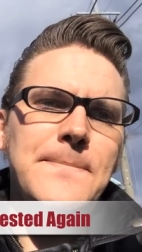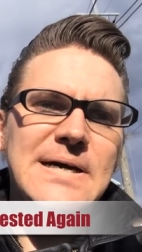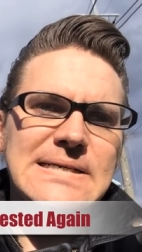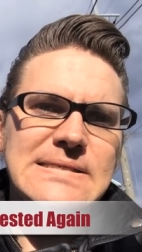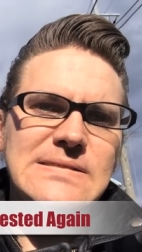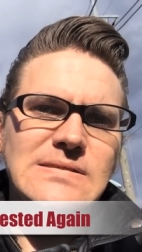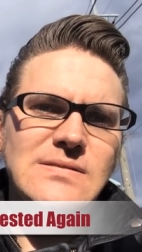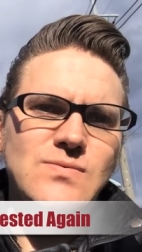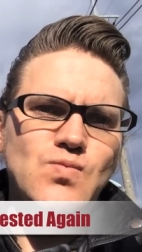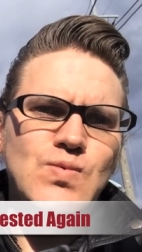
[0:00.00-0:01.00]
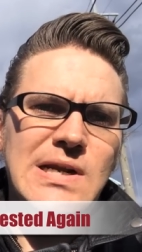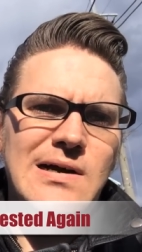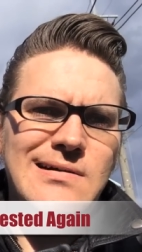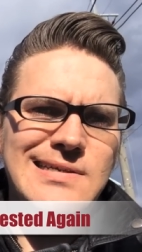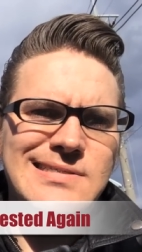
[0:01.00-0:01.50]
But when
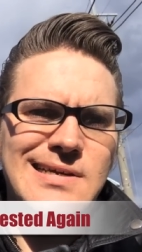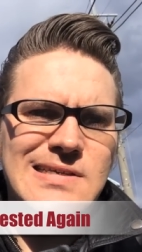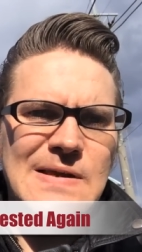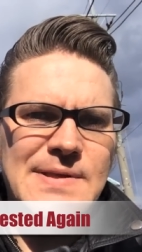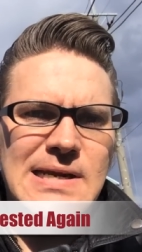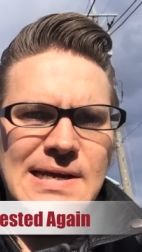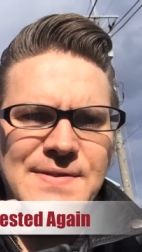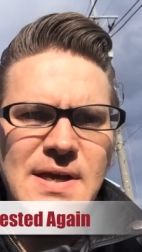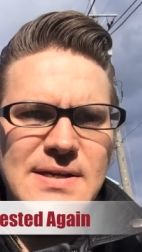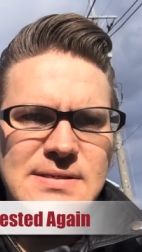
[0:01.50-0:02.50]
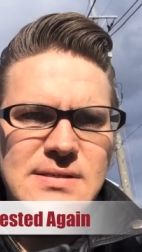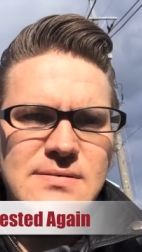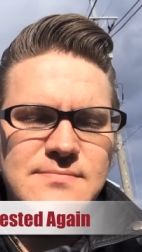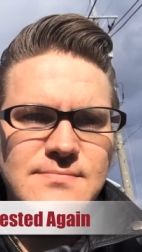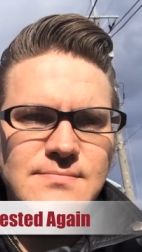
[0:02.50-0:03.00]
an artist does something like
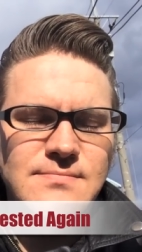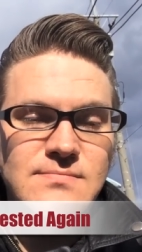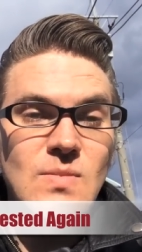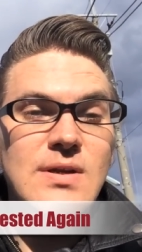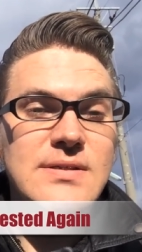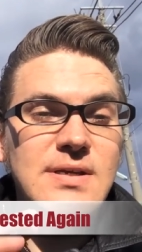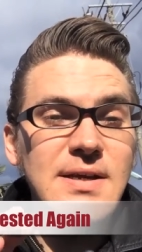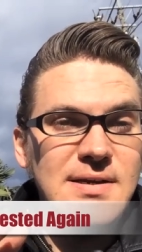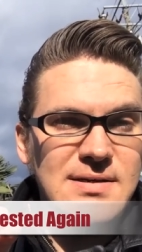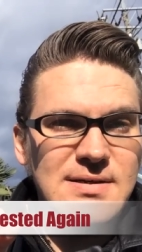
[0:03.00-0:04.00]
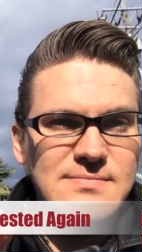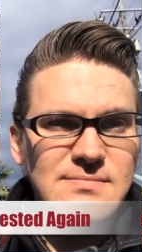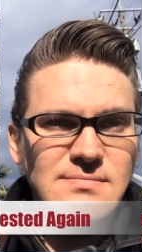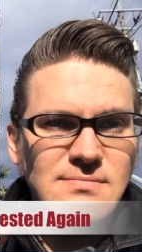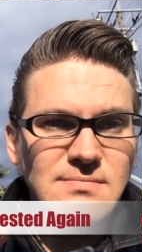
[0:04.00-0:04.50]
this, suddenly
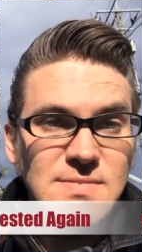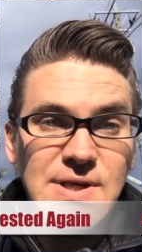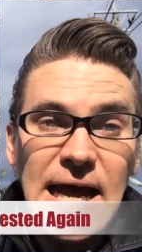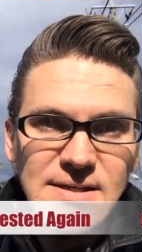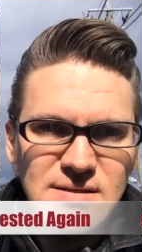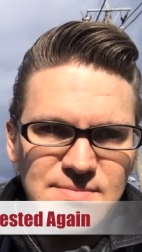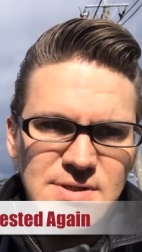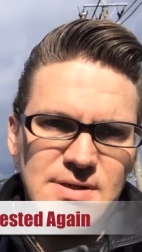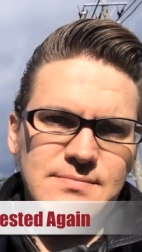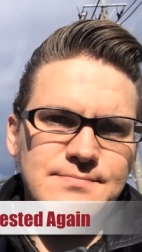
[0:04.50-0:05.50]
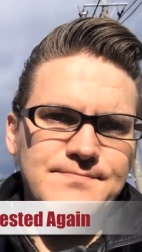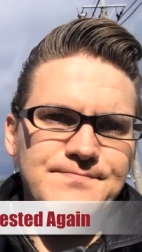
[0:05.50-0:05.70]
that's obscene.